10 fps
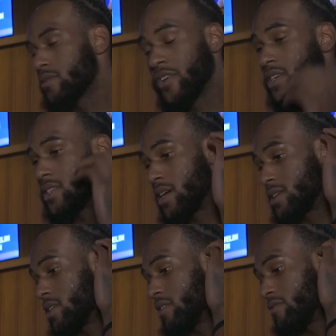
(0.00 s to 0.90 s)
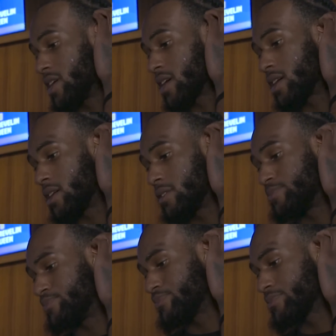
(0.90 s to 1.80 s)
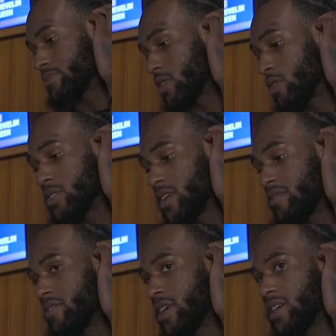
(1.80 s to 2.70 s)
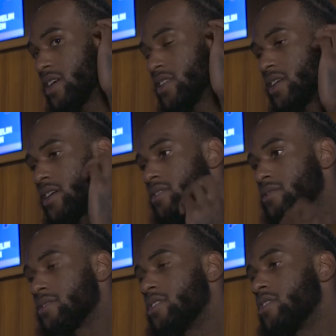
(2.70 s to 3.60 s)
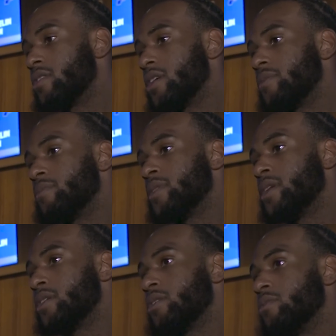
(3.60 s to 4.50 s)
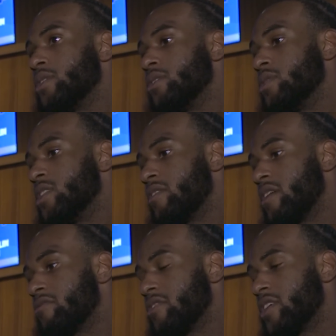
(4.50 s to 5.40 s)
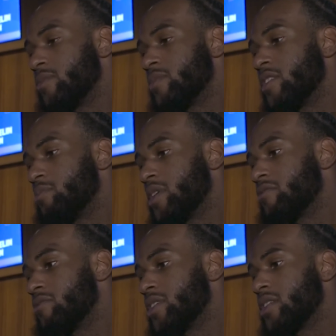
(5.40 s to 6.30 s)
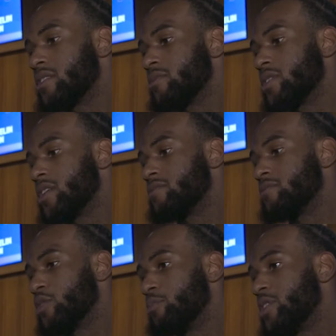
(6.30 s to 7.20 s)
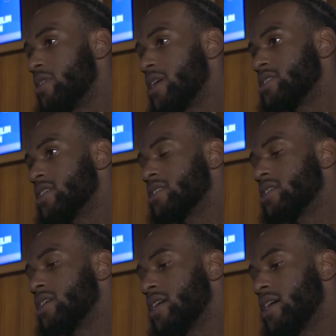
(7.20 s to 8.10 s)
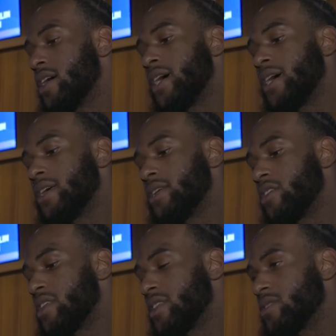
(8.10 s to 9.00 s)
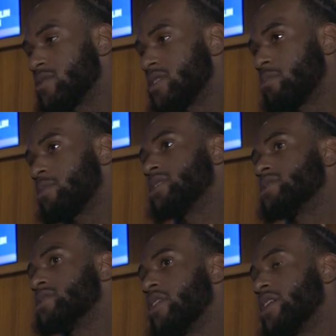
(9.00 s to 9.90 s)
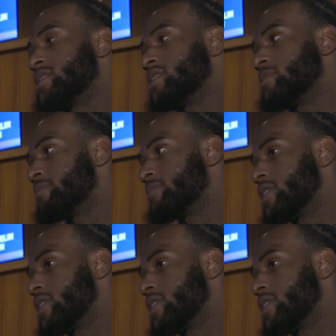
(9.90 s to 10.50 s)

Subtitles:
Very tight. You know, I feel like Goga's definitely right. He hit on the nail. You know, we love having fun, and we love playing for one another, and we love, you know, being around each other. And, you know, I think that's what separates, you know, any team.